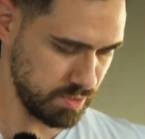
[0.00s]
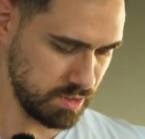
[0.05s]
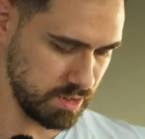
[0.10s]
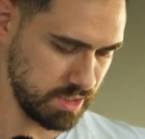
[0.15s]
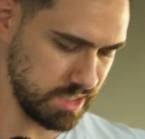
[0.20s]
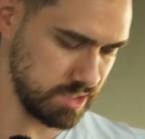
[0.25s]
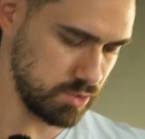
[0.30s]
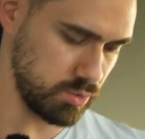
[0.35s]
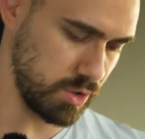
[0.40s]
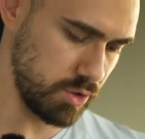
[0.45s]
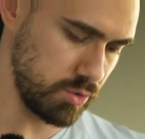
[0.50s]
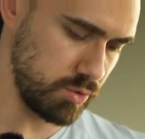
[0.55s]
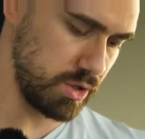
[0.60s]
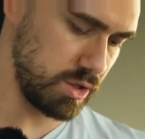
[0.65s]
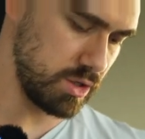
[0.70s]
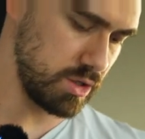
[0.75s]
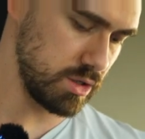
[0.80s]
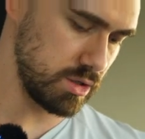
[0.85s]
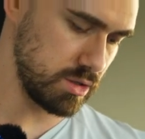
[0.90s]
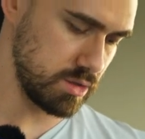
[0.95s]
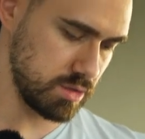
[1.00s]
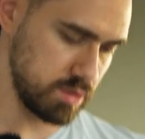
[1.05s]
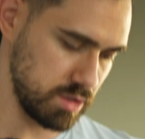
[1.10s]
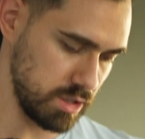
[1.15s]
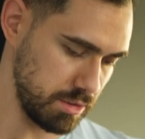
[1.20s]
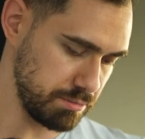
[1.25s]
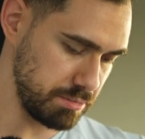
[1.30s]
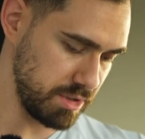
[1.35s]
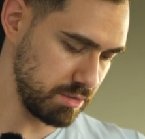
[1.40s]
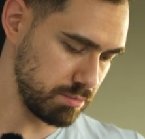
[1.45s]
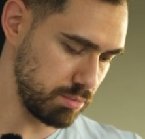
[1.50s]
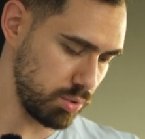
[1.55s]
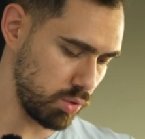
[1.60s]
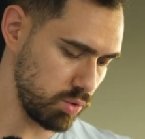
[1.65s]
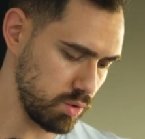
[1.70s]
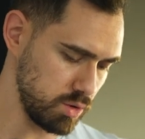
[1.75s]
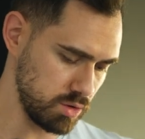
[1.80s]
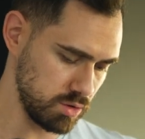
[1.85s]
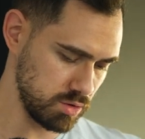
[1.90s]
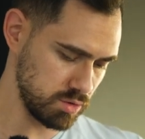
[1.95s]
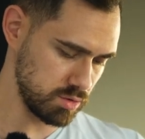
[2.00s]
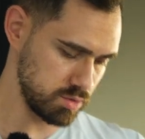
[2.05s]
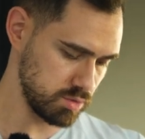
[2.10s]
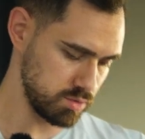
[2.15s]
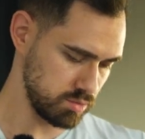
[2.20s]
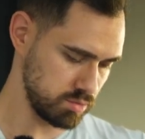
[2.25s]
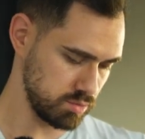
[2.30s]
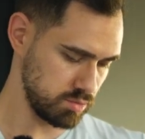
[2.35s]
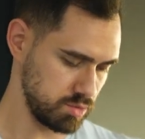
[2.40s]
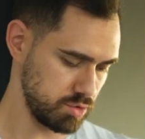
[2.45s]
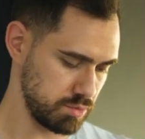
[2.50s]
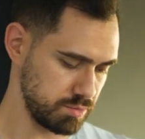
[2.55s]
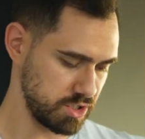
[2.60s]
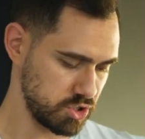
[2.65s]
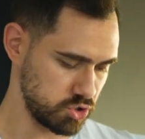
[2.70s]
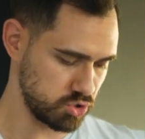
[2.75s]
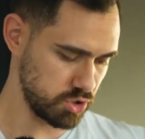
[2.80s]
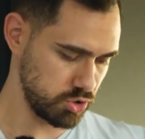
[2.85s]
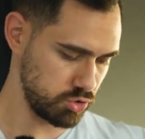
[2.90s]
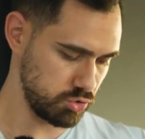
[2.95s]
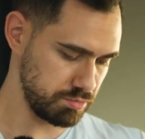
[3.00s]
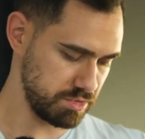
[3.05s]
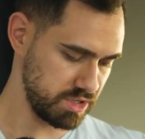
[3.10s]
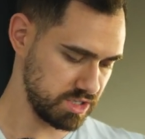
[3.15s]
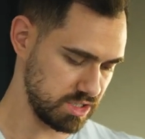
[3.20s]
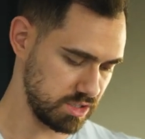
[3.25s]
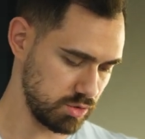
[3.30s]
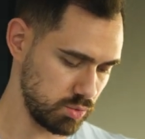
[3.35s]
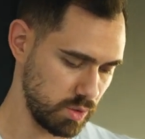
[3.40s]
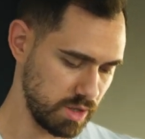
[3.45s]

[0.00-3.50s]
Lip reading: That's why you need a big bowl to make sure you mix it